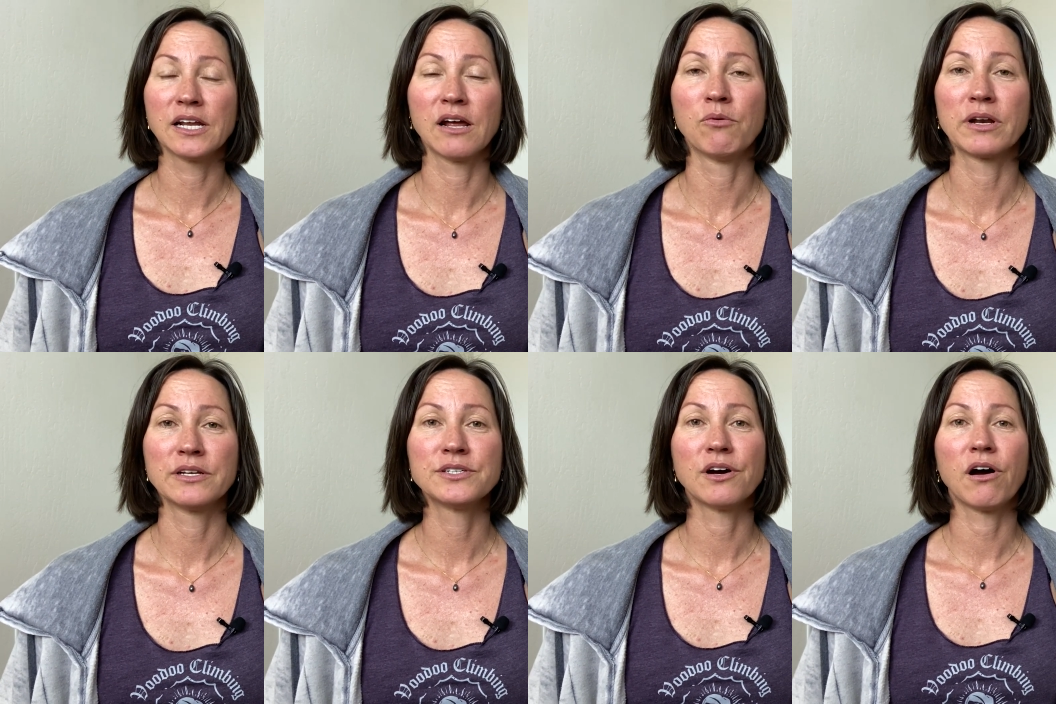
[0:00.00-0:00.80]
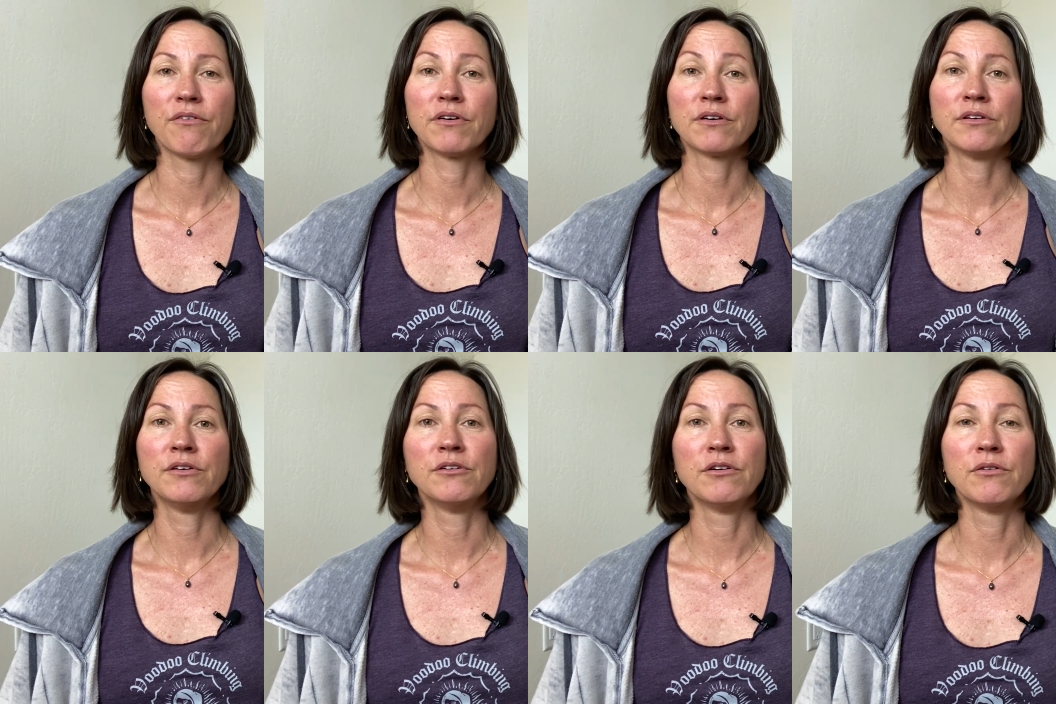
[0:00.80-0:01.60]
and I wanted to offer
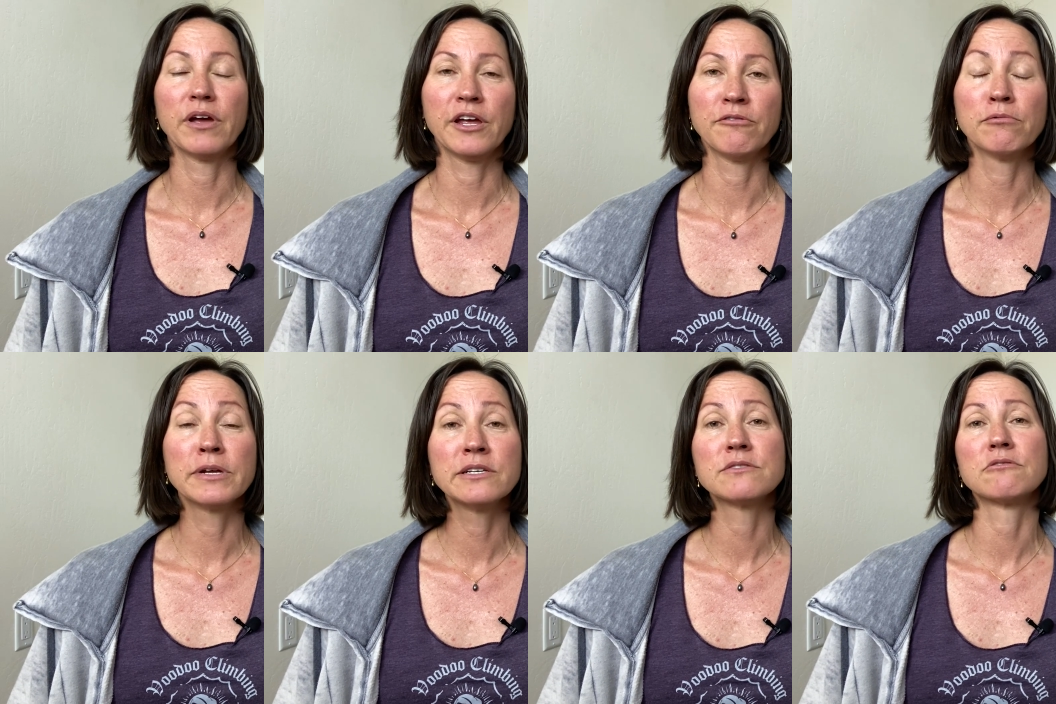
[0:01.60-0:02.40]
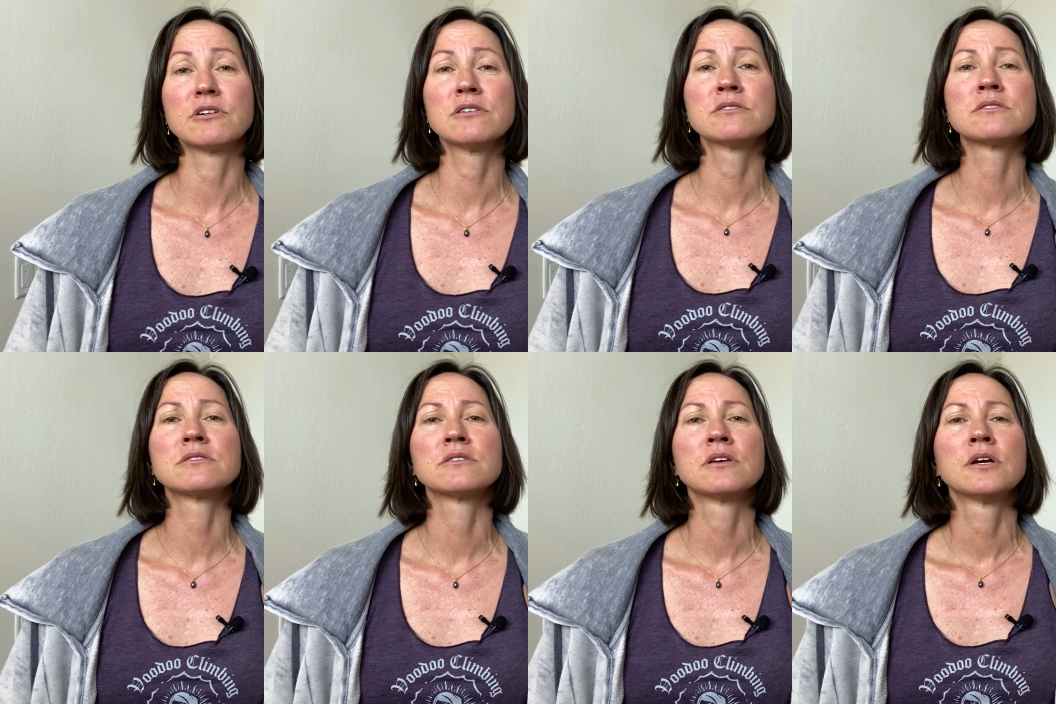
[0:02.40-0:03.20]
you a
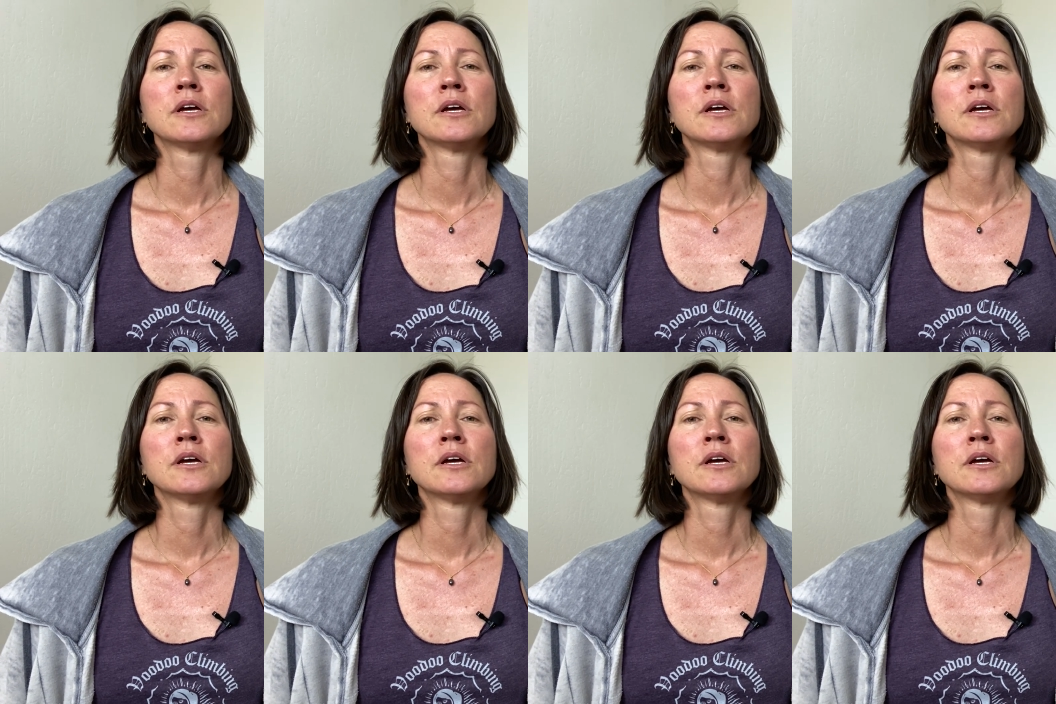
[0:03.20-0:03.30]
resource